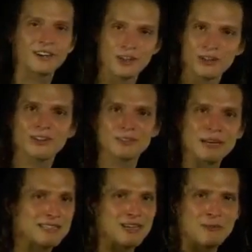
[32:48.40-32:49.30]
You're going to learn some
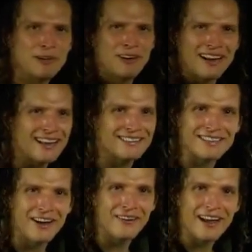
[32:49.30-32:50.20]
SEO, but you're not an
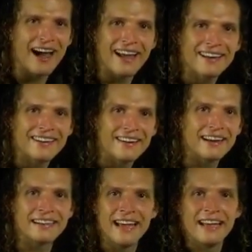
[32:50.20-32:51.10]
SEO guy,
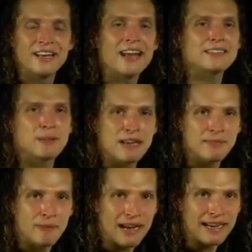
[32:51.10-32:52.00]
right? You can ask
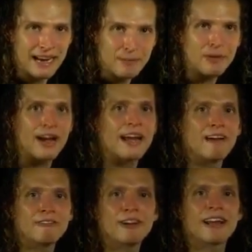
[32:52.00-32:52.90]
my camera guy
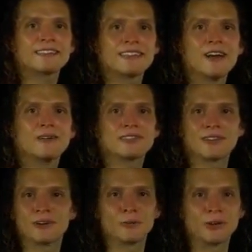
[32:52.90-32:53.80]
how fun SEO is to
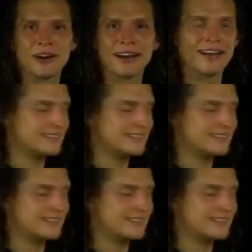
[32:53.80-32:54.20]
learn when you're not an